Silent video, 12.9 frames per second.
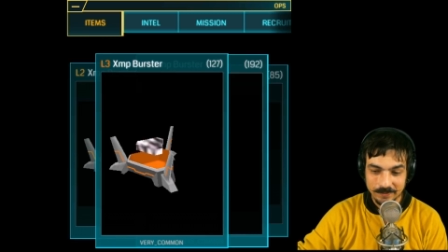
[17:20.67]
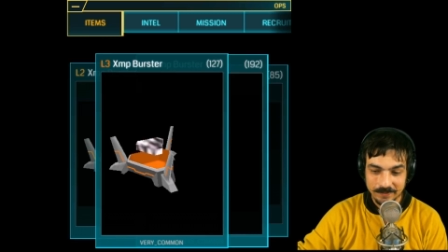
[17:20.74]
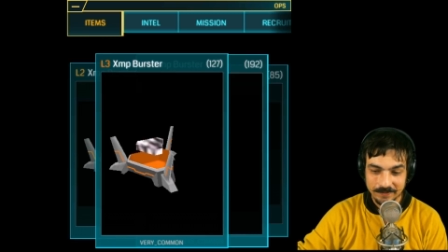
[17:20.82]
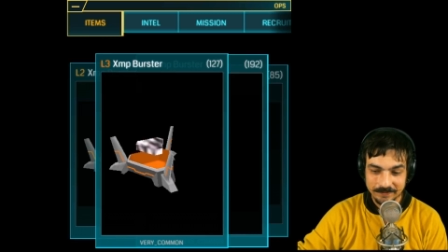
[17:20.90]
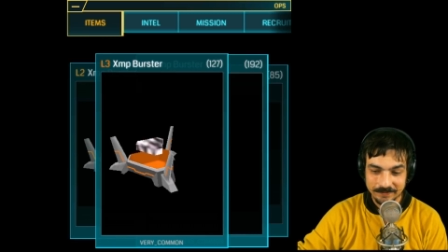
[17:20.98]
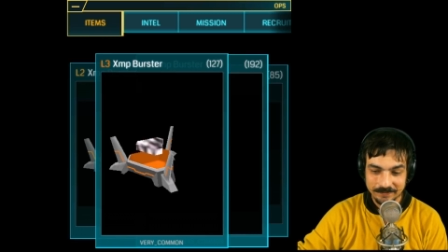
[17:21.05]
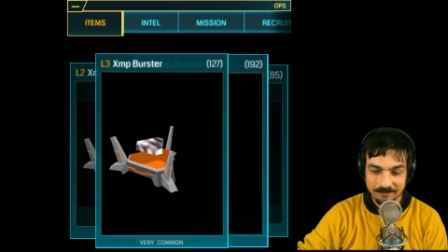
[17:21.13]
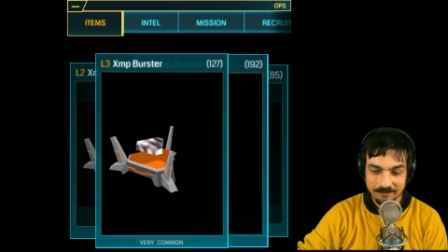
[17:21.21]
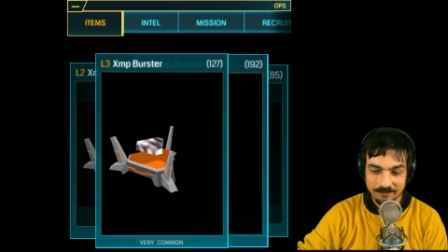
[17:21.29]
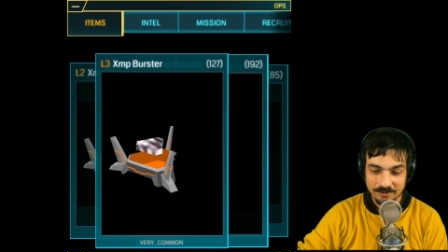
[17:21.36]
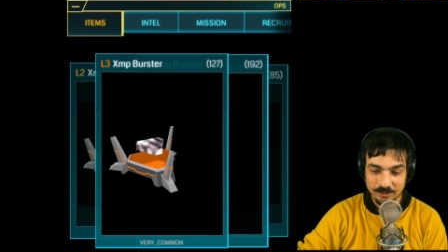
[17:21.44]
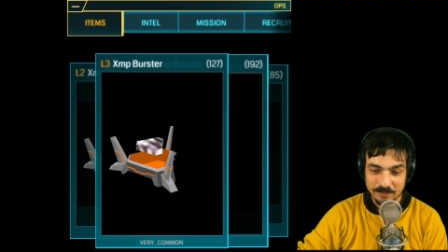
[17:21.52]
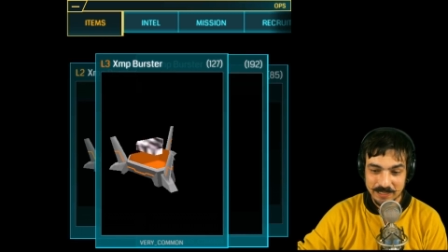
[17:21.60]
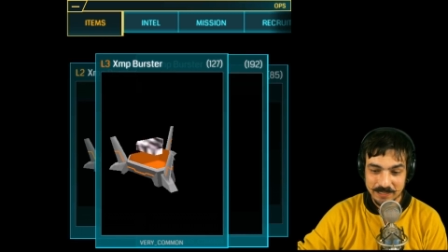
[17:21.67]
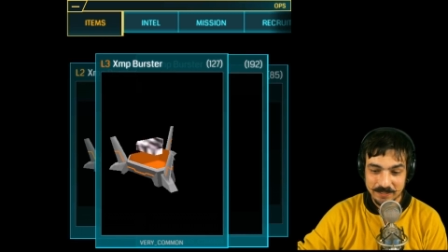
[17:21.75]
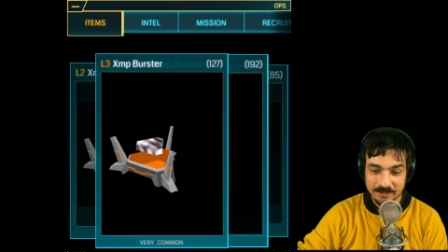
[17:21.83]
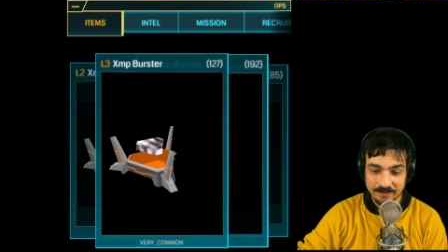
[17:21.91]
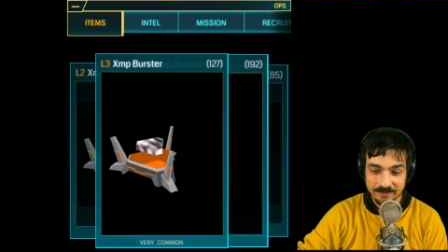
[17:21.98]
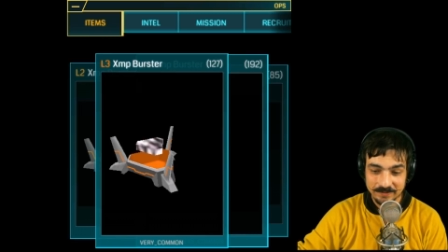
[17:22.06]
What? Fill
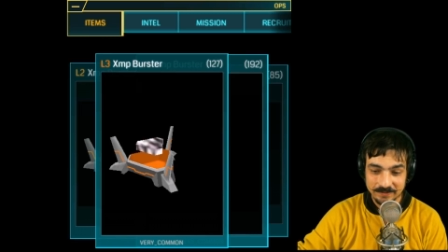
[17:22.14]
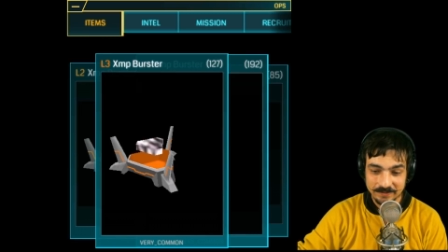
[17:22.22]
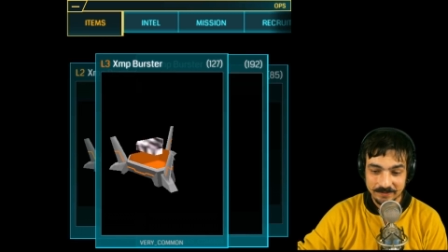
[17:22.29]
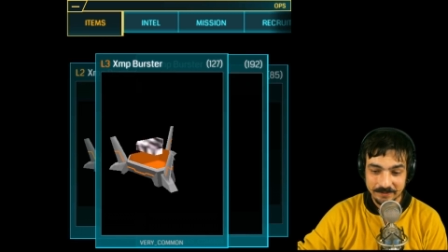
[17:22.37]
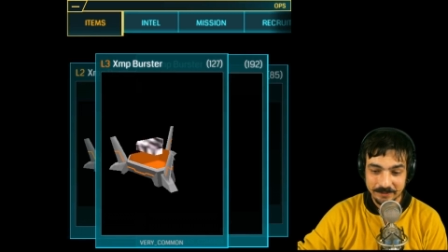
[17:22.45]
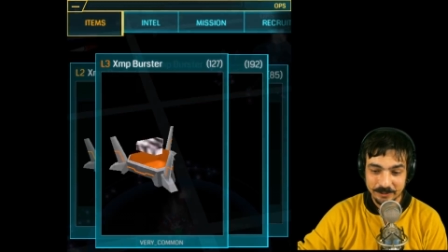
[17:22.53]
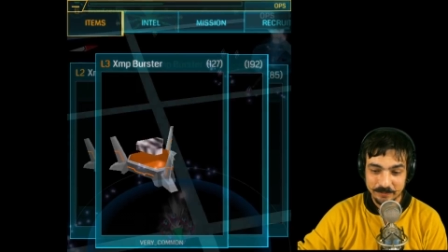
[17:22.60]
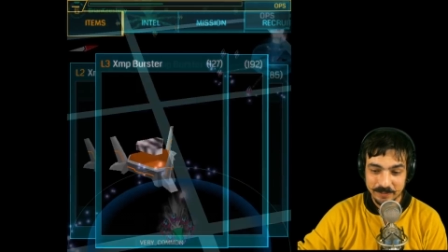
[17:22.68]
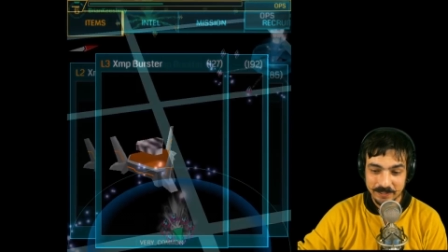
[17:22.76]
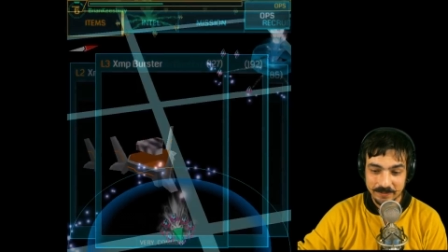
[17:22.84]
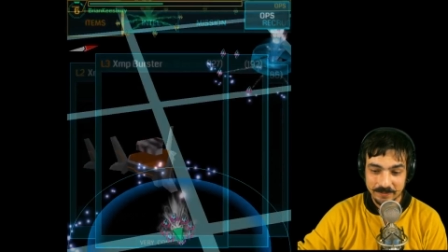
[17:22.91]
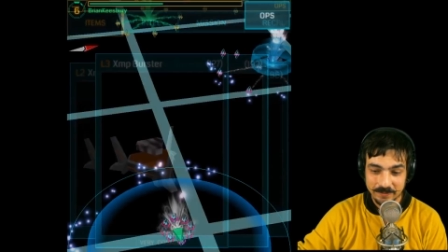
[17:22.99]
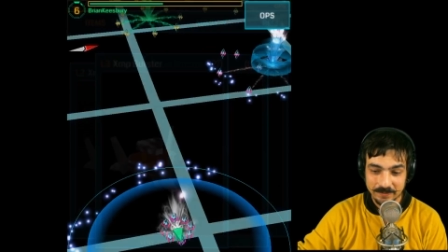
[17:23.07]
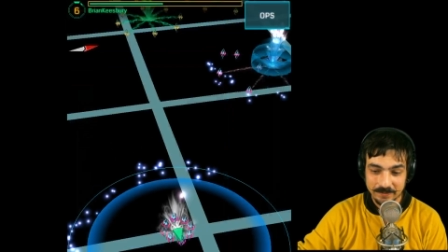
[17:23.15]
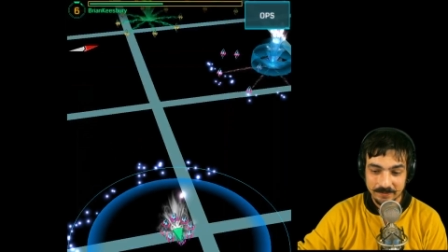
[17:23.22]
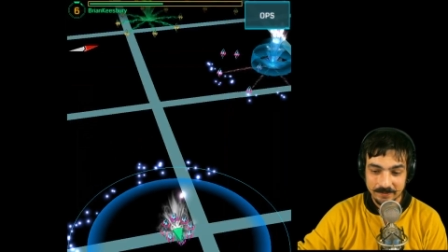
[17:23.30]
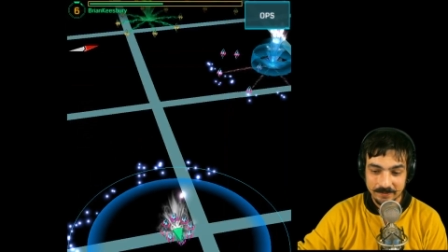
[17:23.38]
me in. Clue me in.